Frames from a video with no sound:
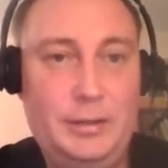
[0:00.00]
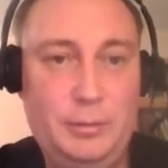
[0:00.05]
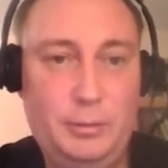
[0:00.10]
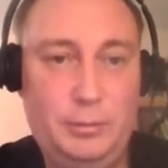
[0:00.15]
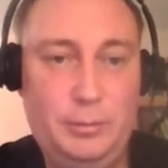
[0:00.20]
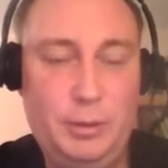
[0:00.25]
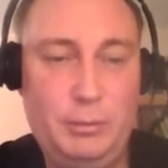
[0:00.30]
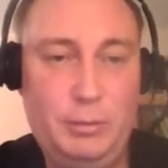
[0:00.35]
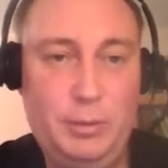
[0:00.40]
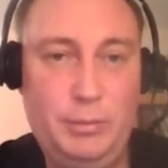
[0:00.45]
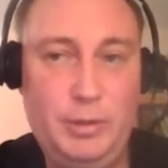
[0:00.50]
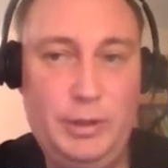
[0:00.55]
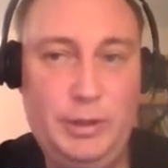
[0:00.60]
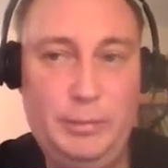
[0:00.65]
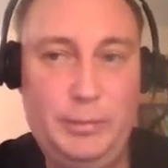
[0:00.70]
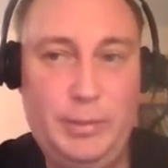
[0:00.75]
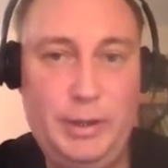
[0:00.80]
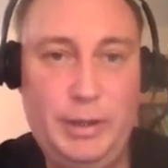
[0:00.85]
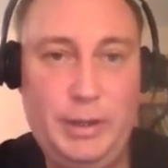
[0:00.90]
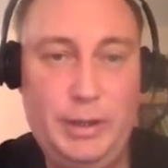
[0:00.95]
Will probably
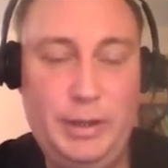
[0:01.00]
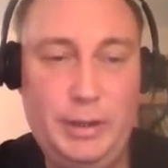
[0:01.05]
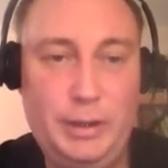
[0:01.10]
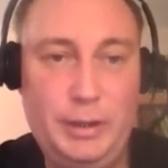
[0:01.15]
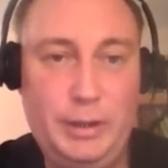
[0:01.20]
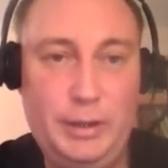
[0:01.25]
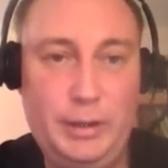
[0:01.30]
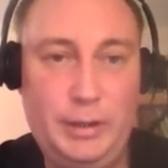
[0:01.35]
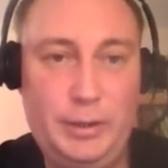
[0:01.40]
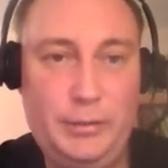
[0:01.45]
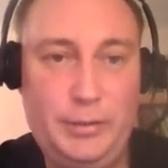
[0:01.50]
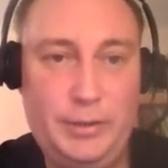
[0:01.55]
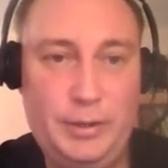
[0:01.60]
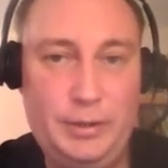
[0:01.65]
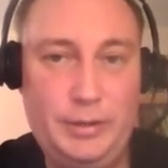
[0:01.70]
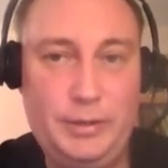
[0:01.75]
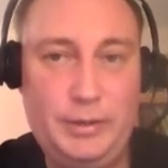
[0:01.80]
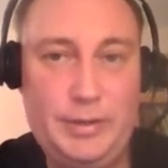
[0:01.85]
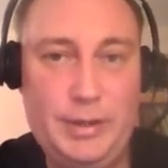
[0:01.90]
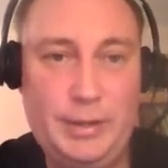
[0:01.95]
be
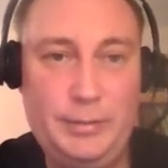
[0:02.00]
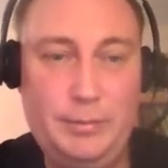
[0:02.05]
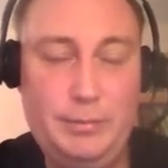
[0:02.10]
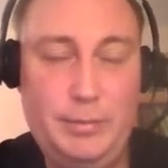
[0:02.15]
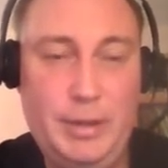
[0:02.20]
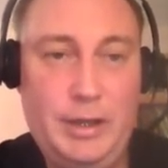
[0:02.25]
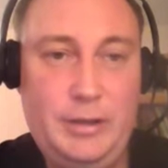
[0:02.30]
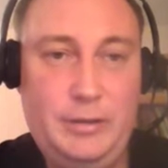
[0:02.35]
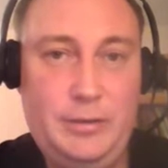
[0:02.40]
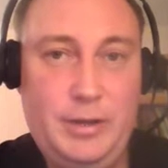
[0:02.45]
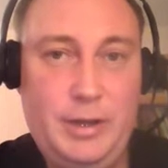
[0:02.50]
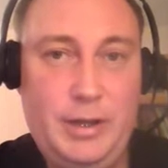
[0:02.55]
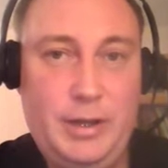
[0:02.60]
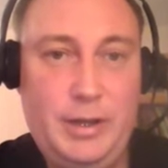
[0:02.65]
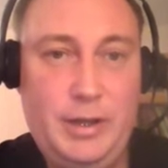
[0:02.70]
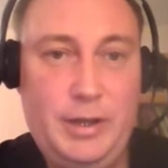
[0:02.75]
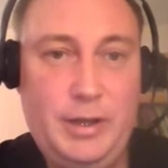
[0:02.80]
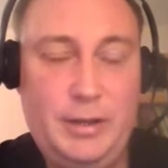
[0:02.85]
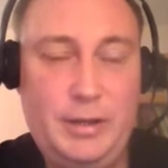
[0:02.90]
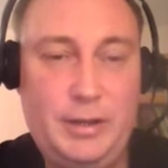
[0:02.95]
using some
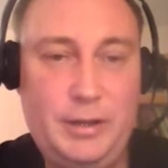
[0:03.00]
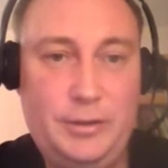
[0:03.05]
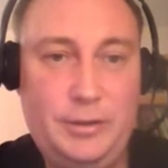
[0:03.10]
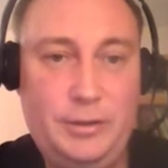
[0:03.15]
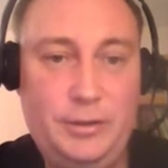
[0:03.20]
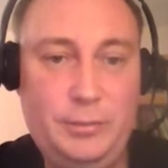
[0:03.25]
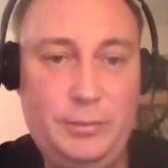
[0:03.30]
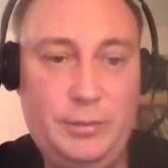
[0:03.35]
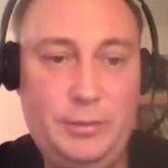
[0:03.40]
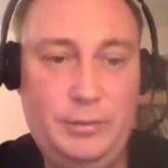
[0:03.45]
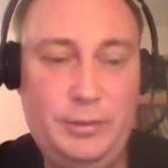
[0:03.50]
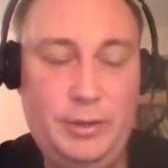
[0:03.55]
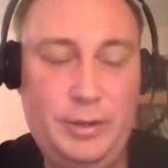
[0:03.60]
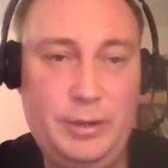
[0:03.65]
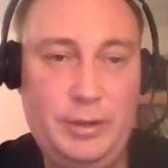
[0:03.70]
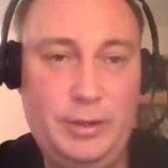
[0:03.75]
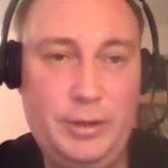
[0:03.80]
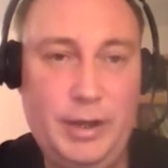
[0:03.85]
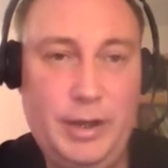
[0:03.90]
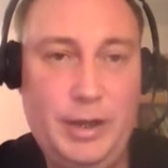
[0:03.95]
binary consumed
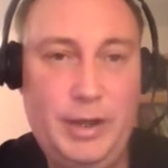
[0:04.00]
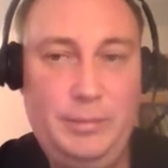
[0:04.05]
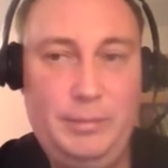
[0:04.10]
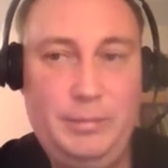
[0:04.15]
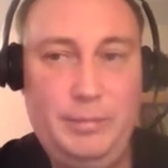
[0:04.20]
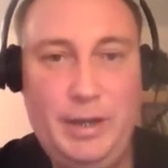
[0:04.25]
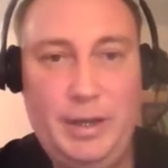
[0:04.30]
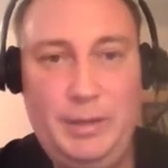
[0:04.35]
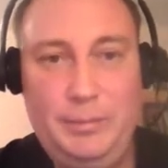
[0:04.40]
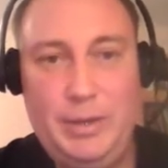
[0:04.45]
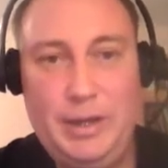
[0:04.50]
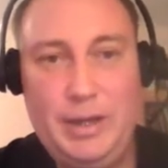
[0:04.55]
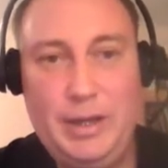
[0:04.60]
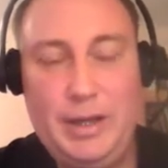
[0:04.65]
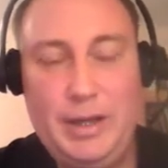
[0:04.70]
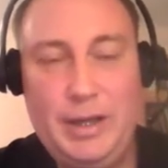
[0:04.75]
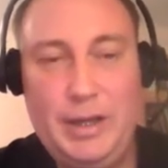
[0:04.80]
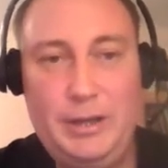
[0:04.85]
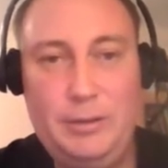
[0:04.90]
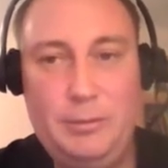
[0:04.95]
via the
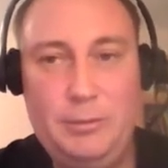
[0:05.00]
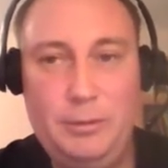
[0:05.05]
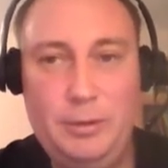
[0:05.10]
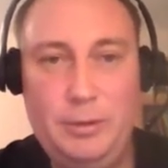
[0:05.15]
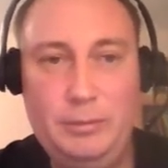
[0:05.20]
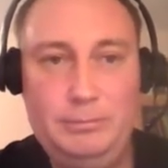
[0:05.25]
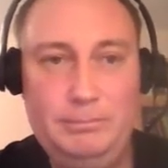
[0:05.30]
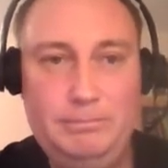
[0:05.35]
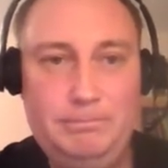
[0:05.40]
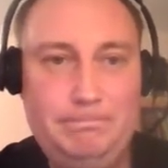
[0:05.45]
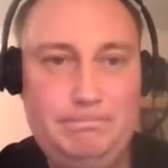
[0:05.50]
API, or